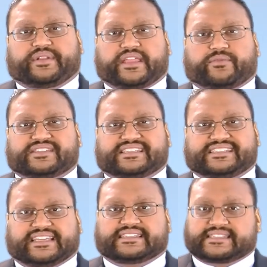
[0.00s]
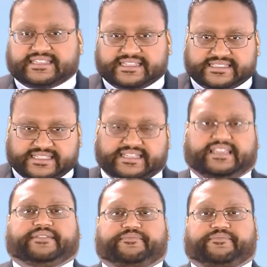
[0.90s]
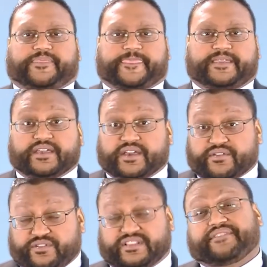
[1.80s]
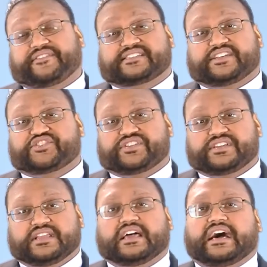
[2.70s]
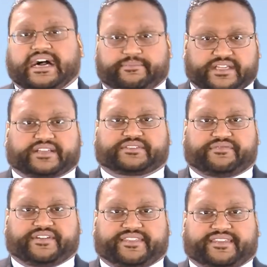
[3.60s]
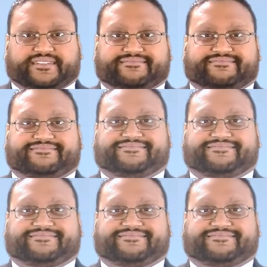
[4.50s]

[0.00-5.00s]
A1C test today. For Life Extension, I'm Dr. Vaidyn.